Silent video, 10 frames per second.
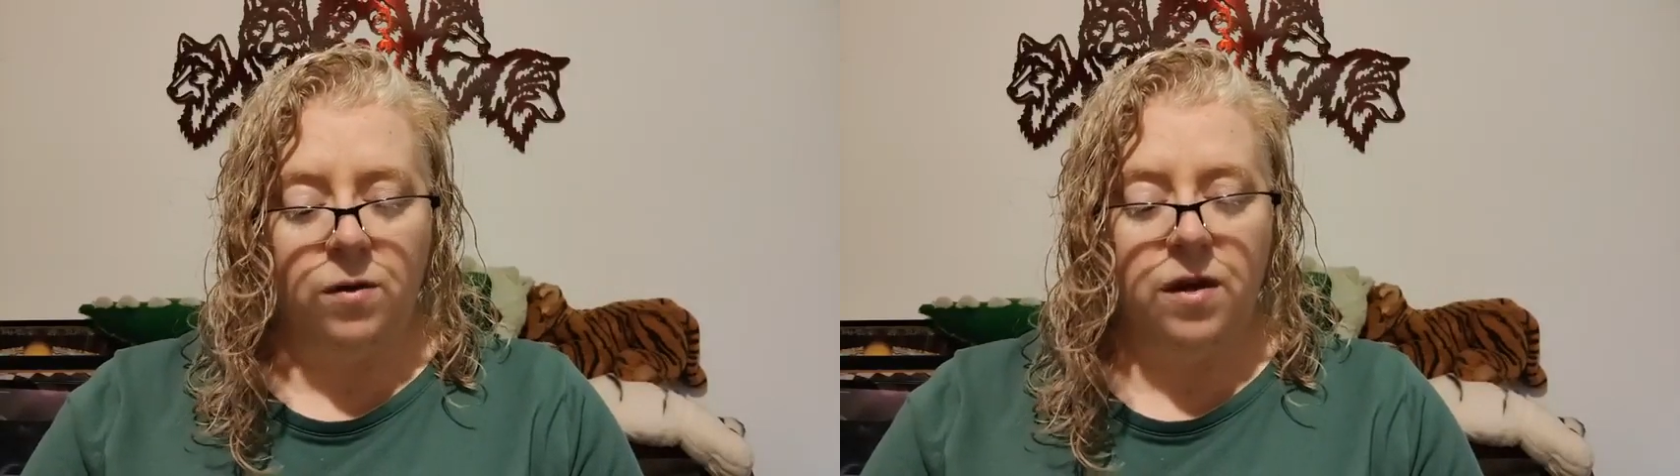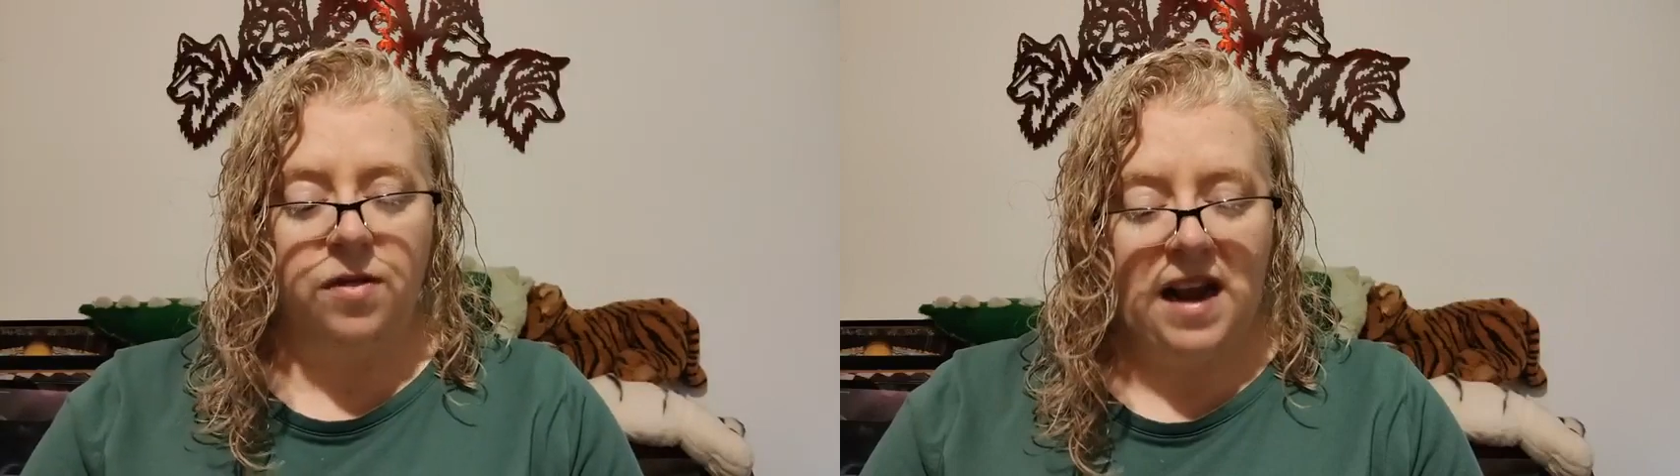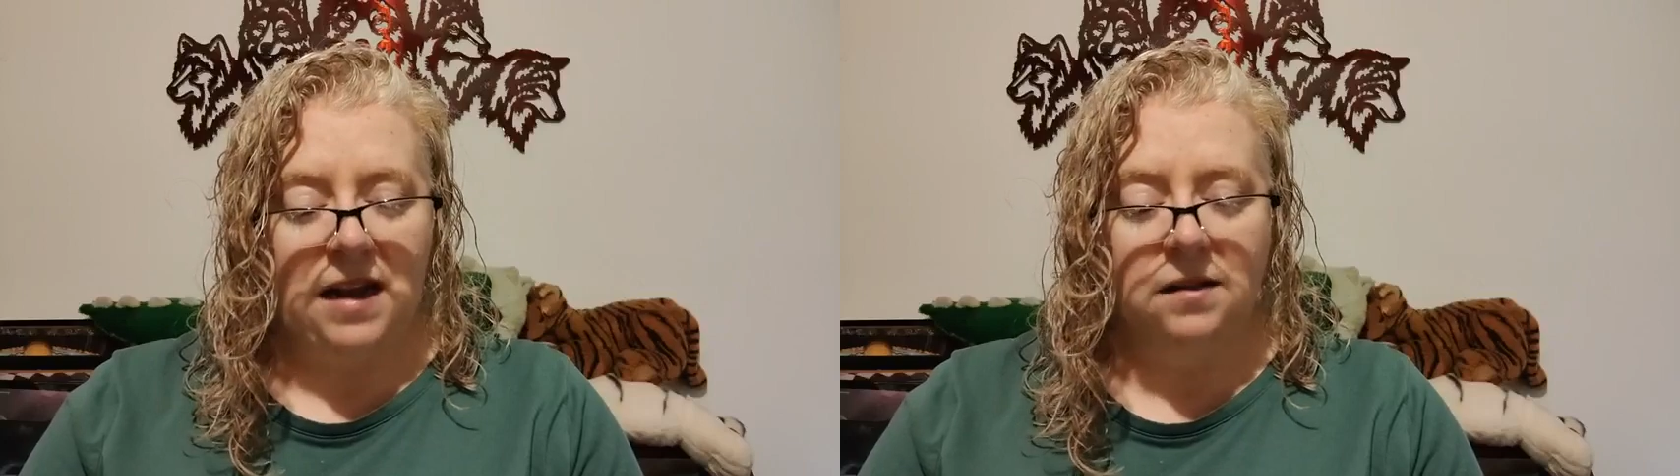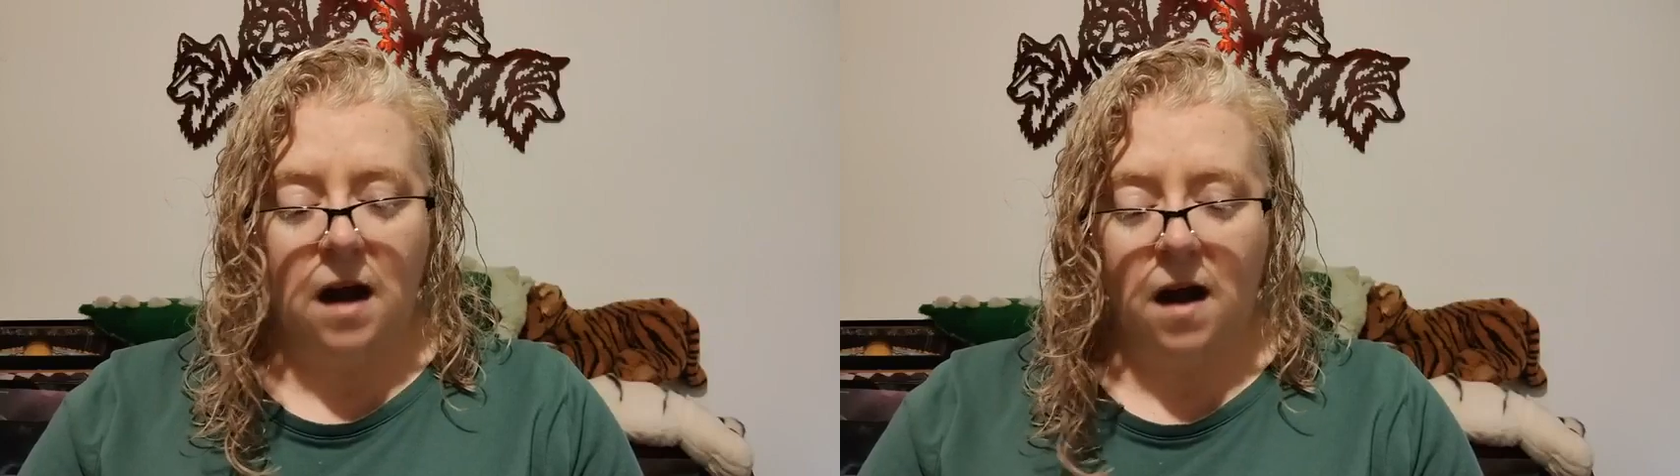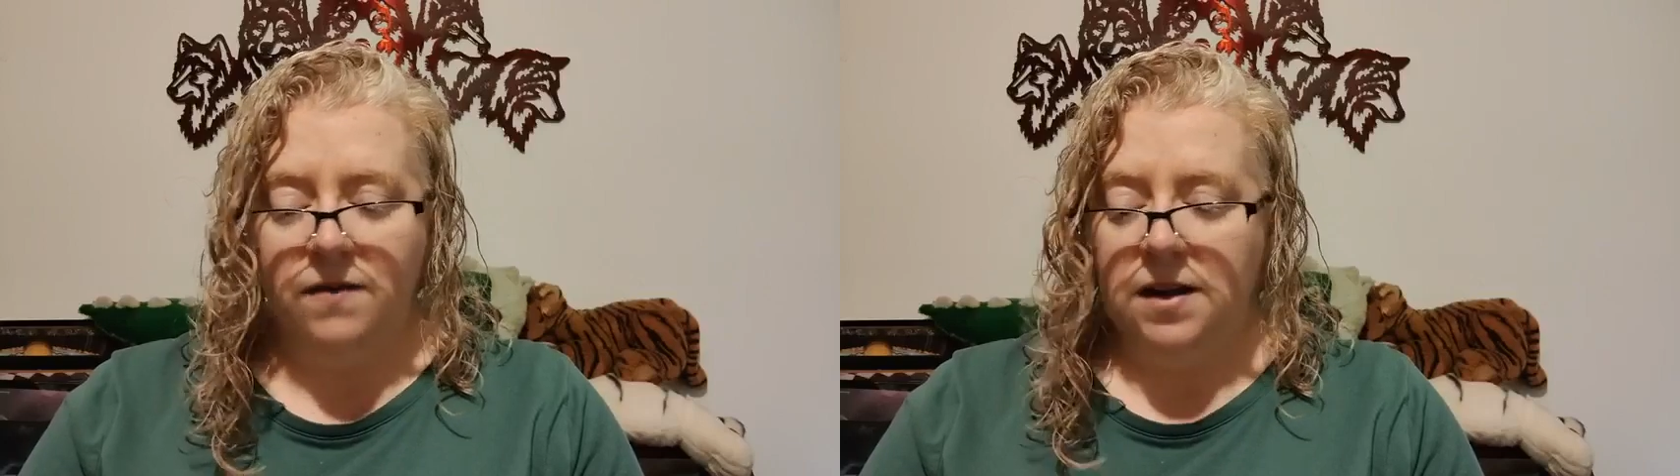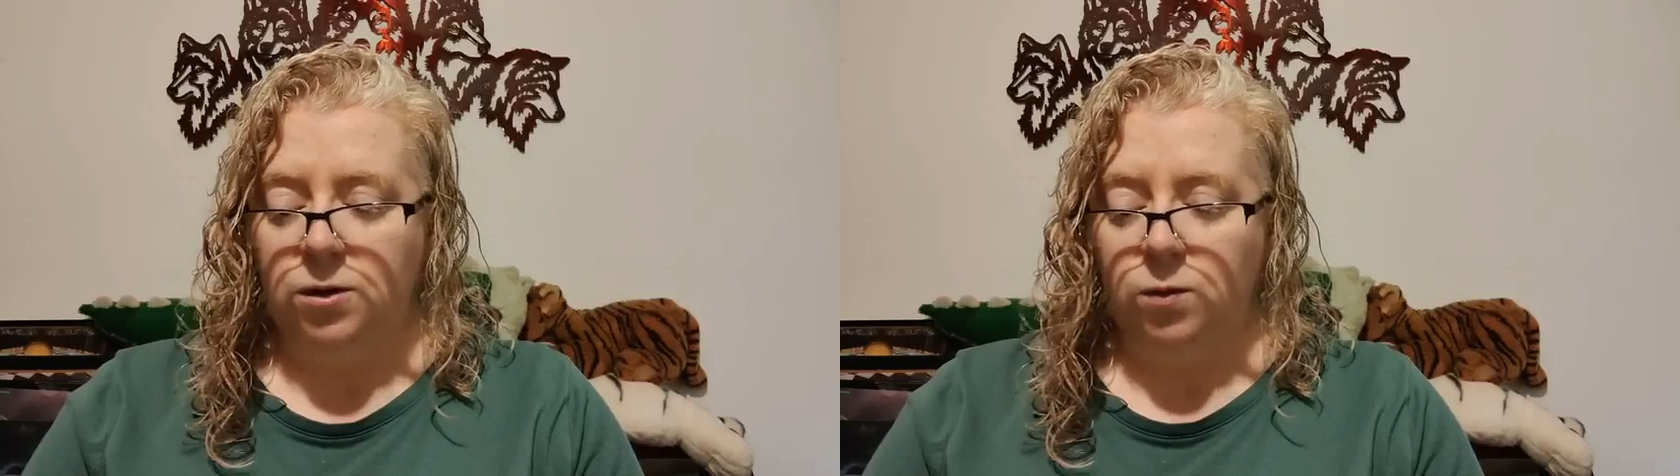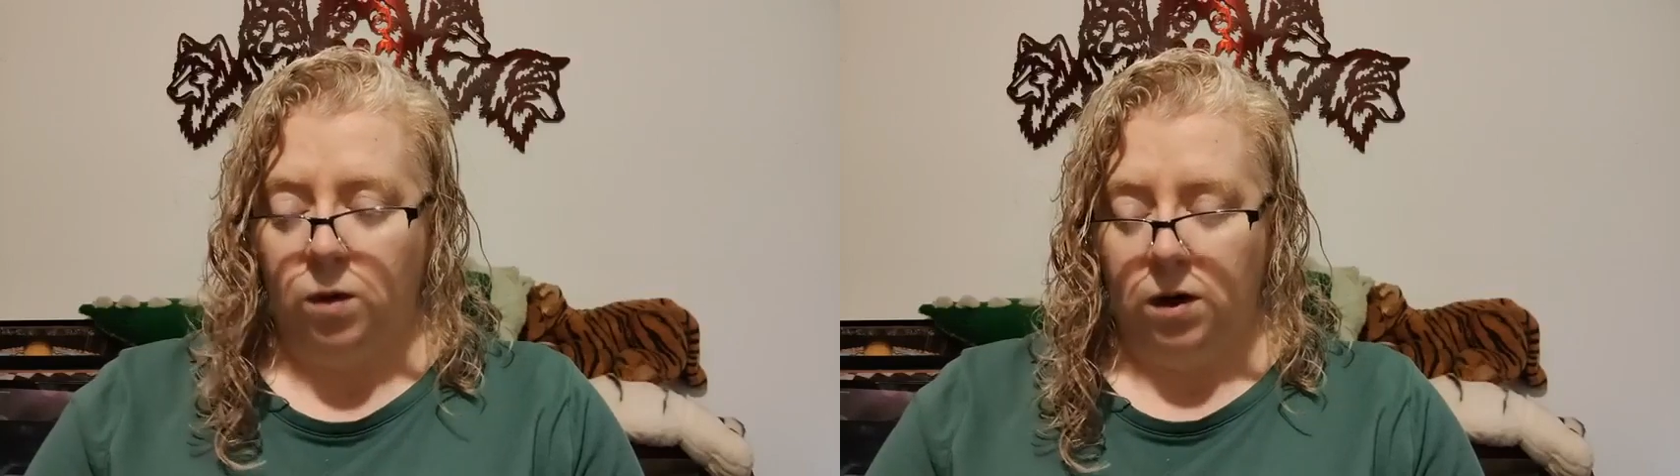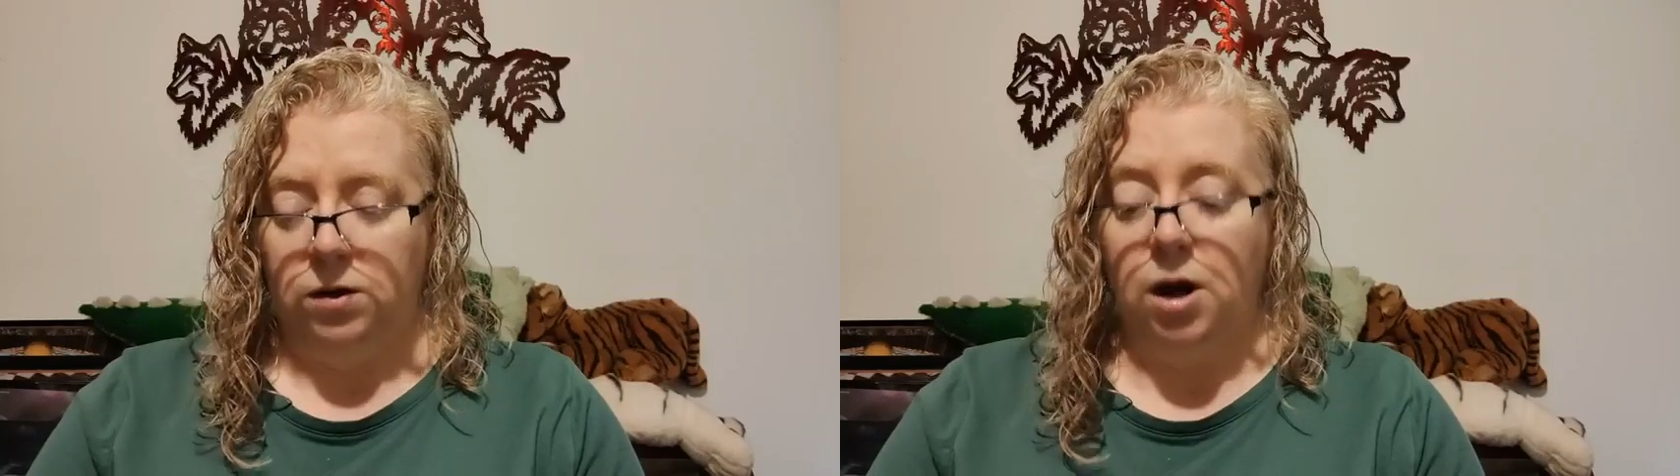things of this
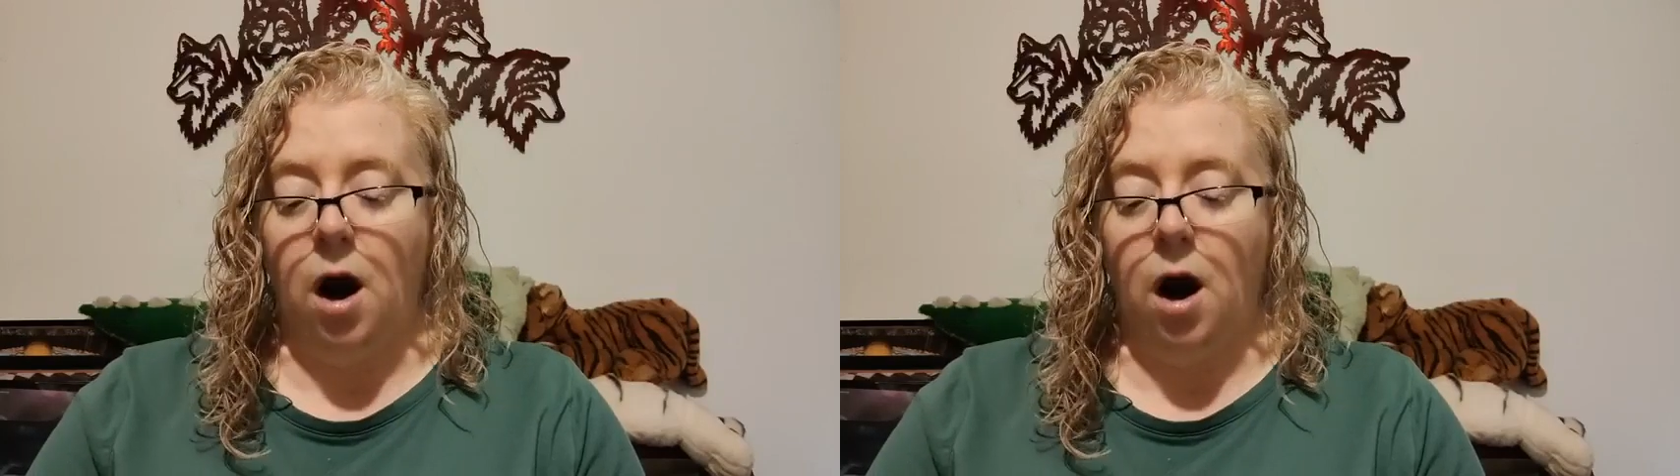world